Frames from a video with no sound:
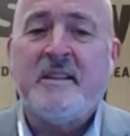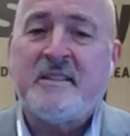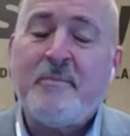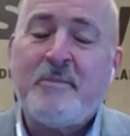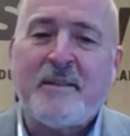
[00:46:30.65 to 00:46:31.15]

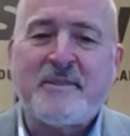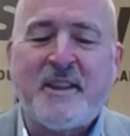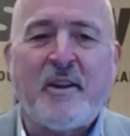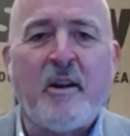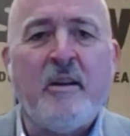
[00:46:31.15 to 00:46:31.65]
Sometimes
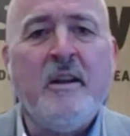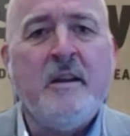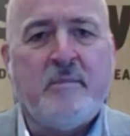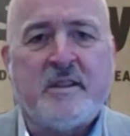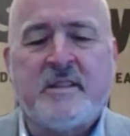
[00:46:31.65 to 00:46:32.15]
they are,
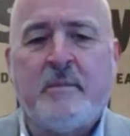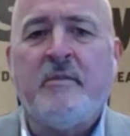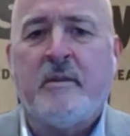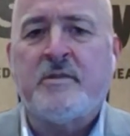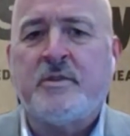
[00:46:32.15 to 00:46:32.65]
but some
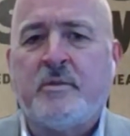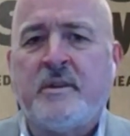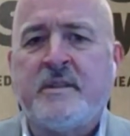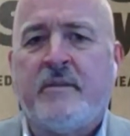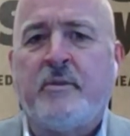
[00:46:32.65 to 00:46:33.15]
of those
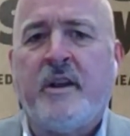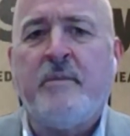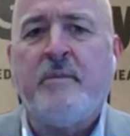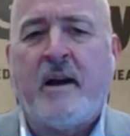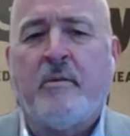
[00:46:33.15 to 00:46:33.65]
stories have
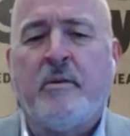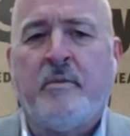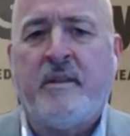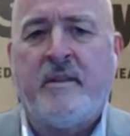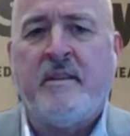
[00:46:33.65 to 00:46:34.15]
great power
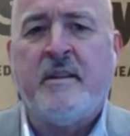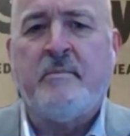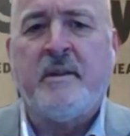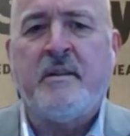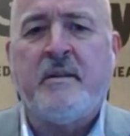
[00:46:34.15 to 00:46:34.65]
within
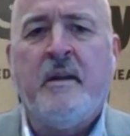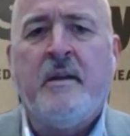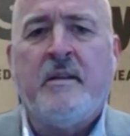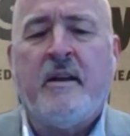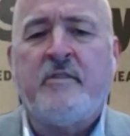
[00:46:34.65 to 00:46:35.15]
them, and
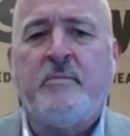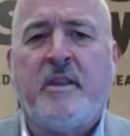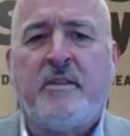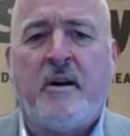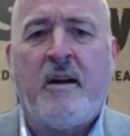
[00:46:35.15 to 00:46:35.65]
you have to
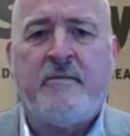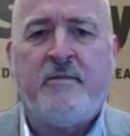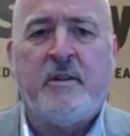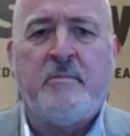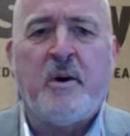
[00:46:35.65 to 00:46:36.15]
be
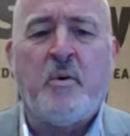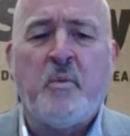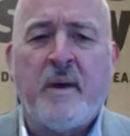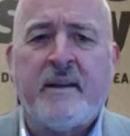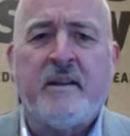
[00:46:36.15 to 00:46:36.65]
thoughtful
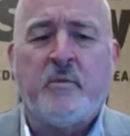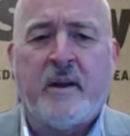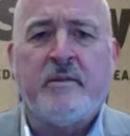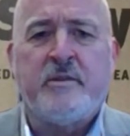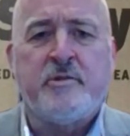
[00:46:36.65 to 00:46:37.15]
about when and
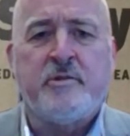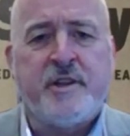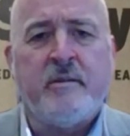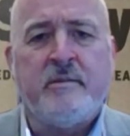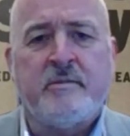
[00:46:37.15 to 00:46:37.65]
where you
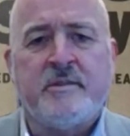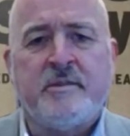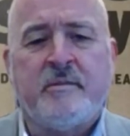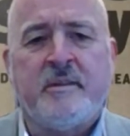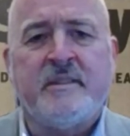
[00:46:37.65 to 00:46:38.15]
share those
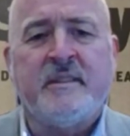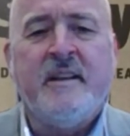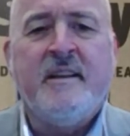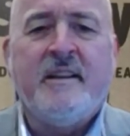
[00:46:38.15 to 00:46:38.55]
stories.